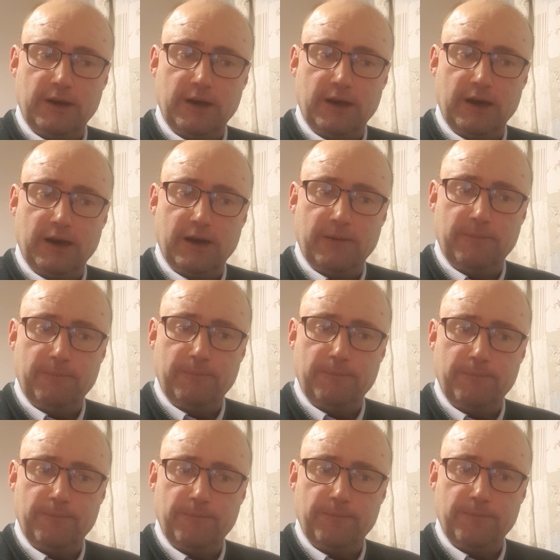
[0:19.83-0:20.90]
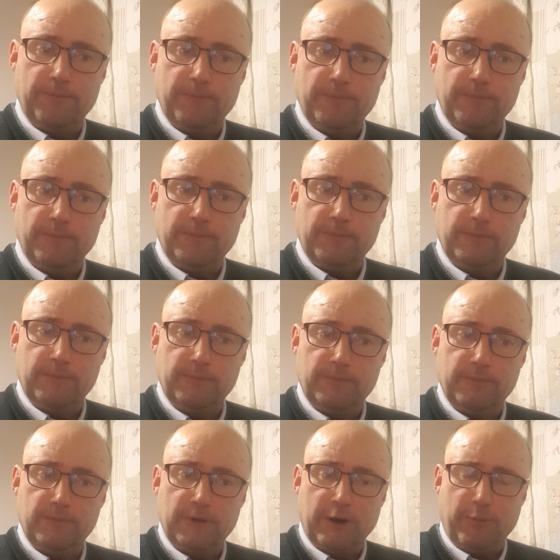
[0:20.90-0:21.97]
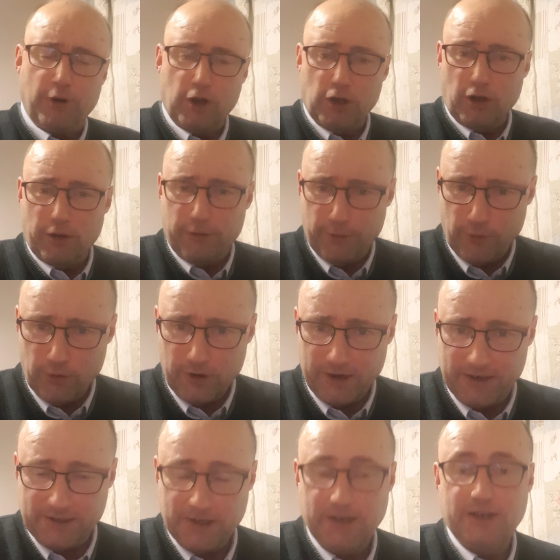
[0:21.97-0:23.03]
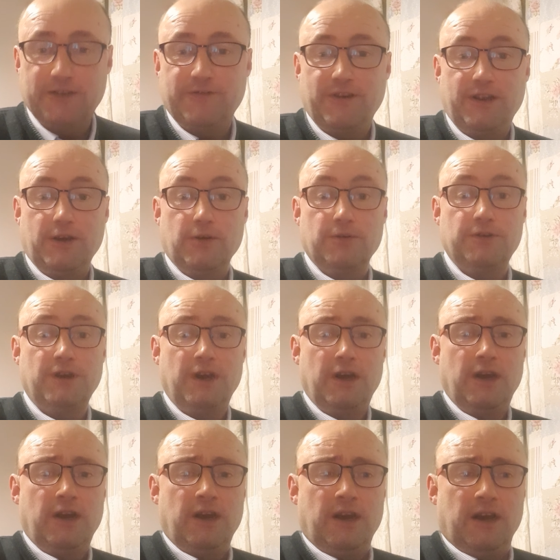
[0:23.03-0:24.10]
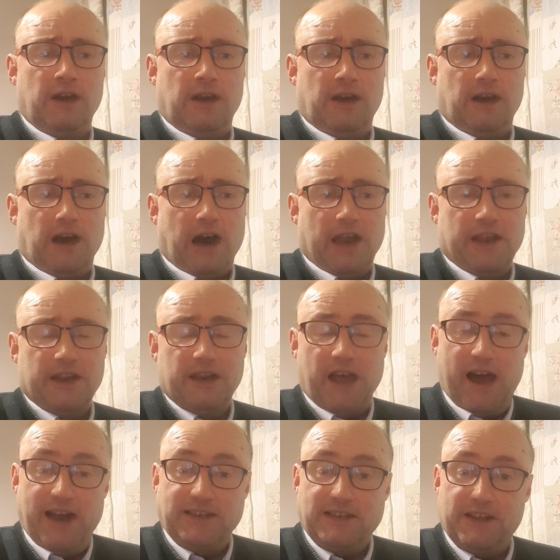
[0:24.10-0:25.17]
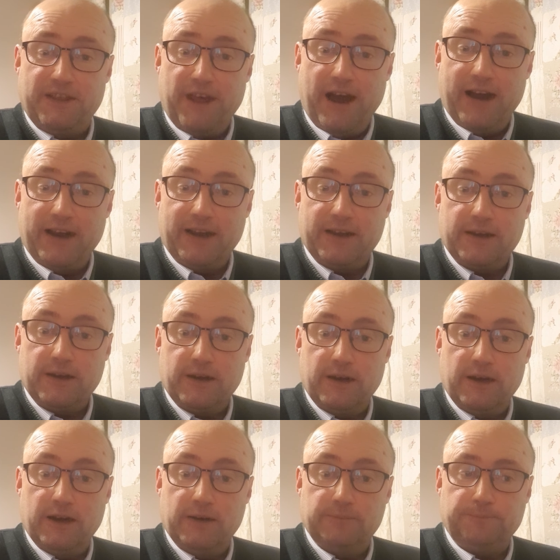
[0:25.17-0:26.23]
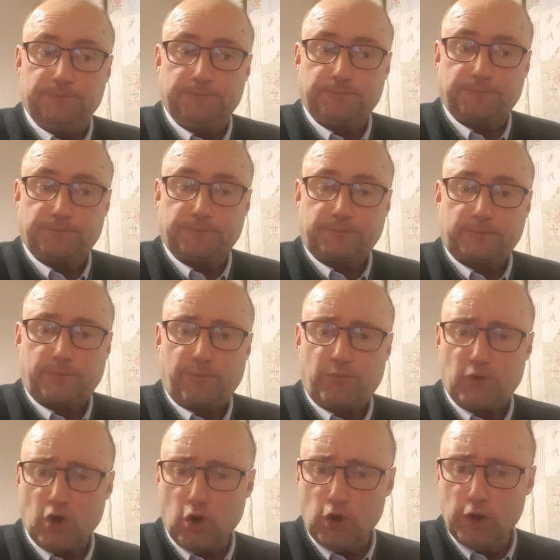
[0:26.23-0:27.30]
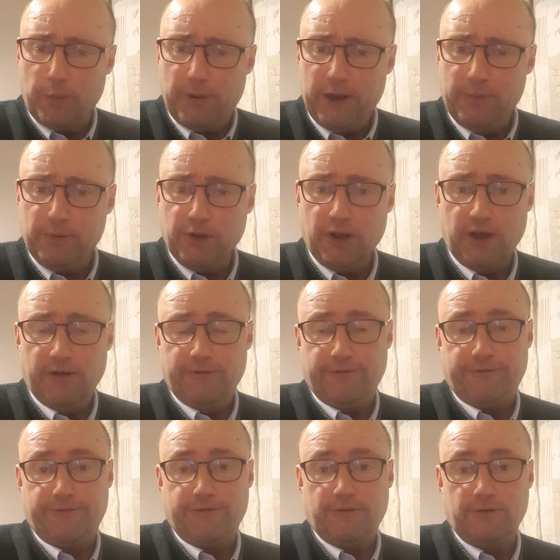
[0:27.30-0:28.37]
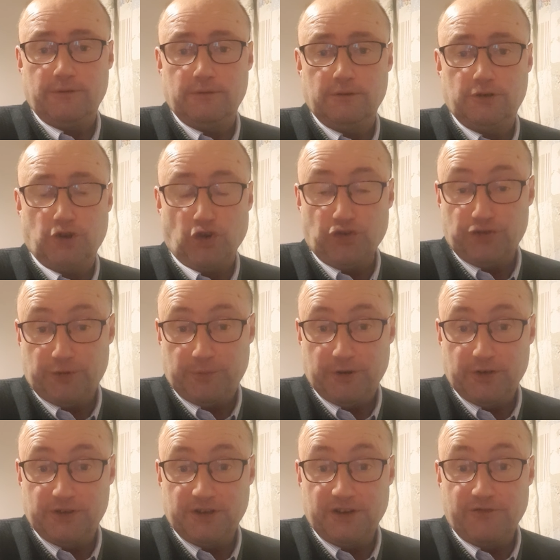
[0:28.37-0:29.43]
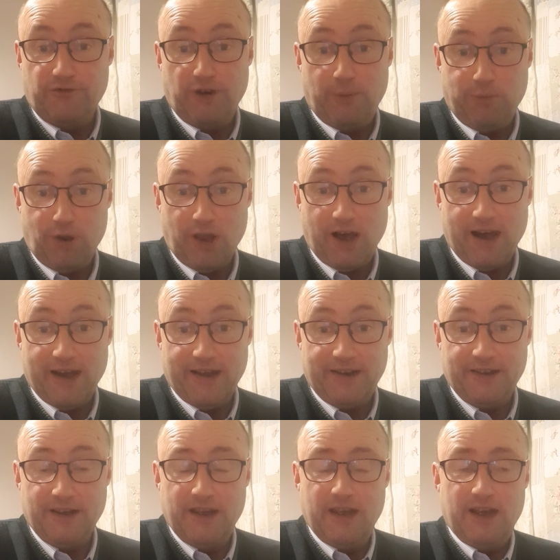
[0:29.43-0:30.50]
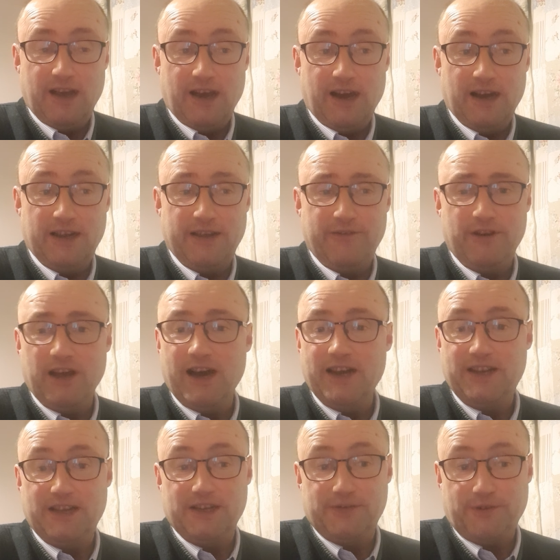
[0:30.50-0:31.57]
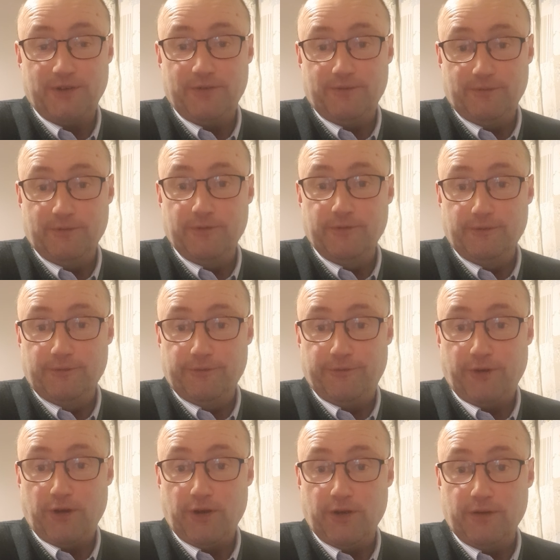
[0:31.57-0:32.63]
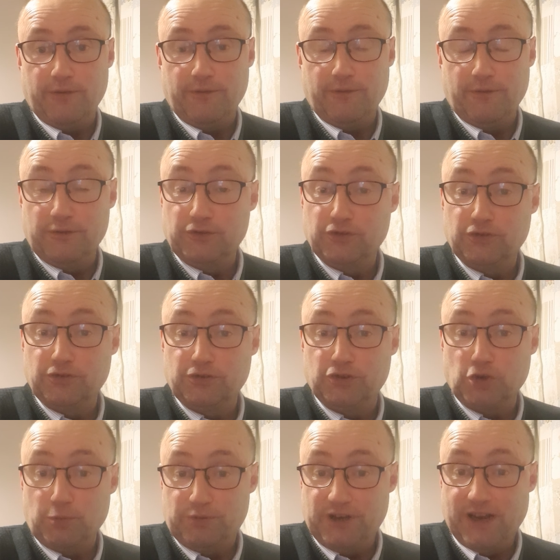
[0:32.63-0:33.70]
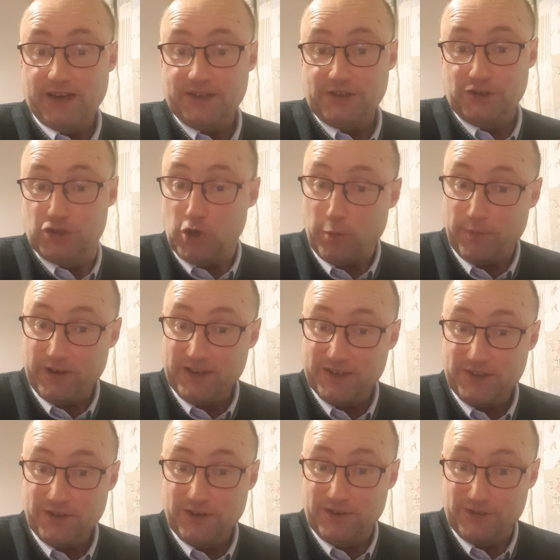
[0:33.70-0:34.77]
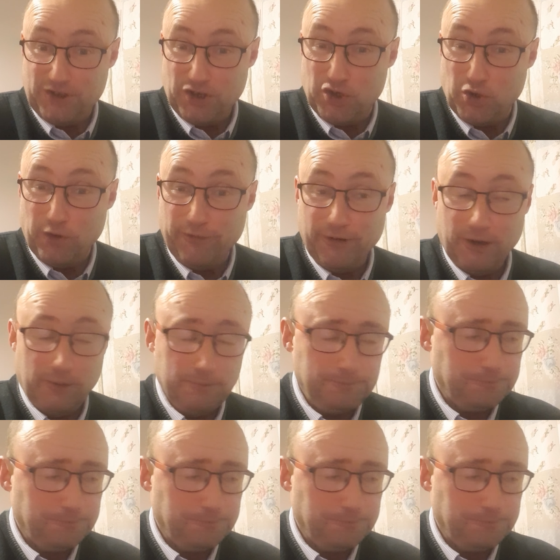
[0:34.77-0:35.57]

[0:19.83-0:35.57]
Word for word: um, I put a lot of thought into these videos, and I'd like to thank um, all the people that have contributed and replied and given ideas for for subjects and topics to, to cover.